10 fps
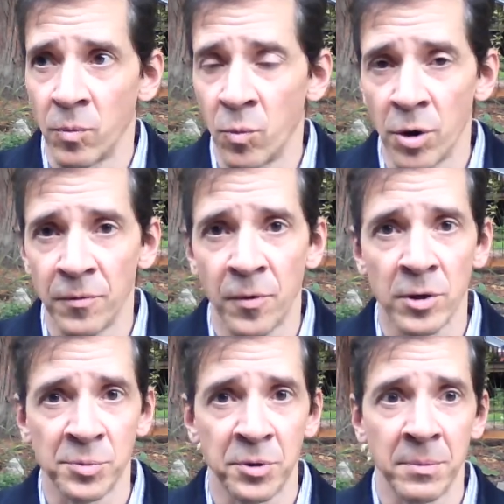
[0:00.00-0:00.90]
one
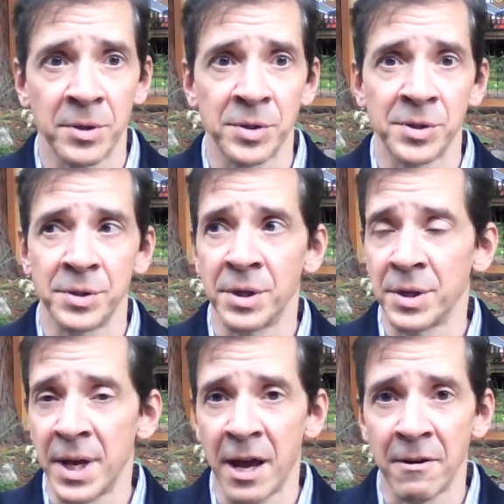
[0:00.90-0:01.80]
false premise. It
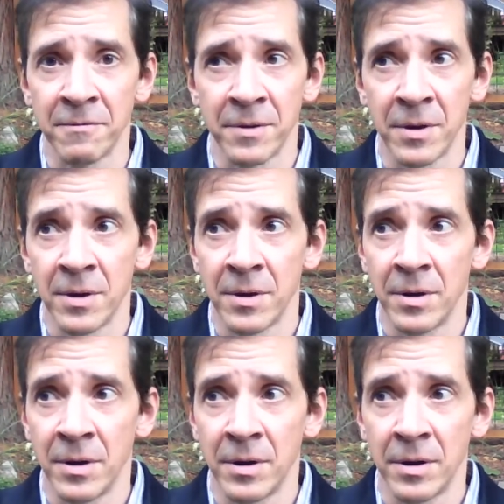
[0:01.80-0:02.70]
can have
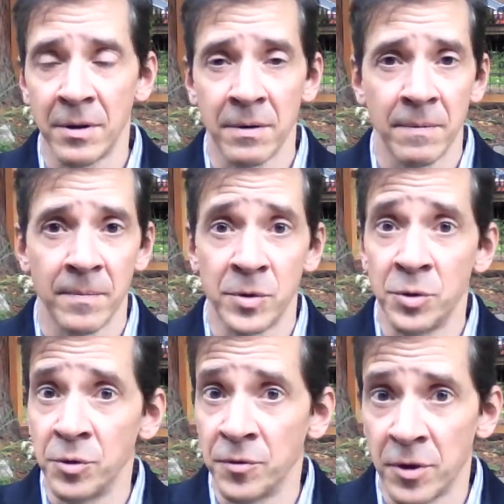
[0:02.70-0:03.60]

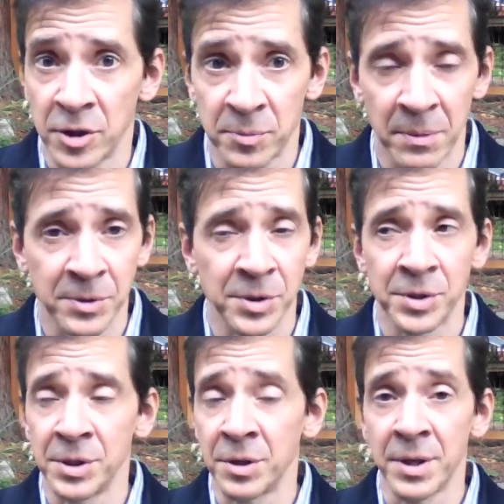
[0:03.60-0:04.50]
two false
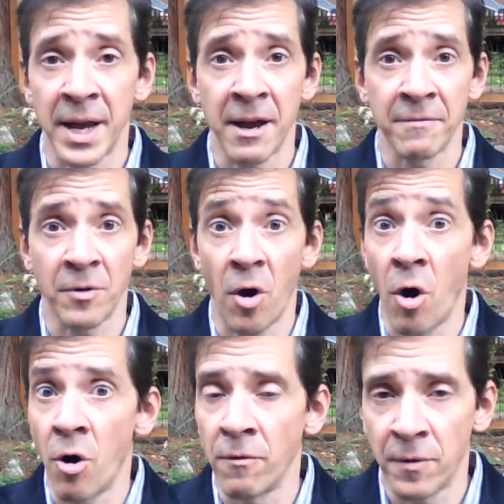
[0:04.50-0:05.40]
premises. It could have
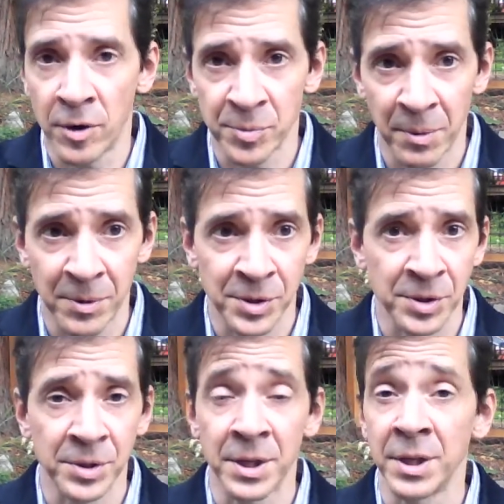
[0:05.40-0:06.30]
all false
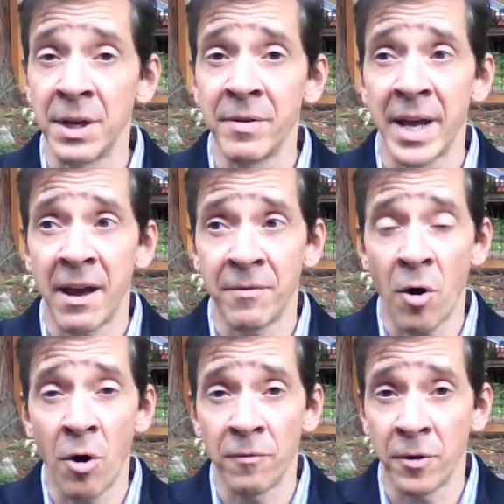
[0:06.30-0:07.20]
premises. It can even have
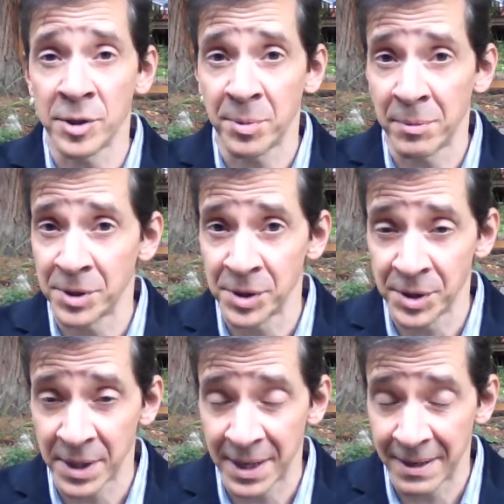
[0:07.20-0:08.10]
all false
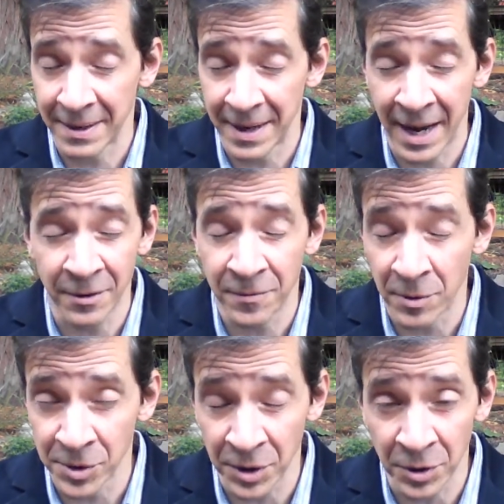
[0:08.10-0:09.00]
premises and a
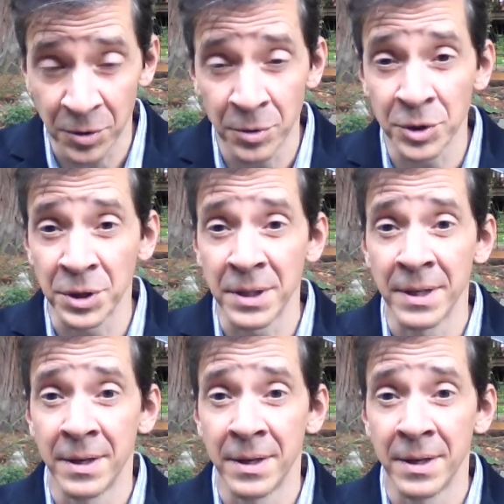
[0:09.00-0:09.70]
false conclusion.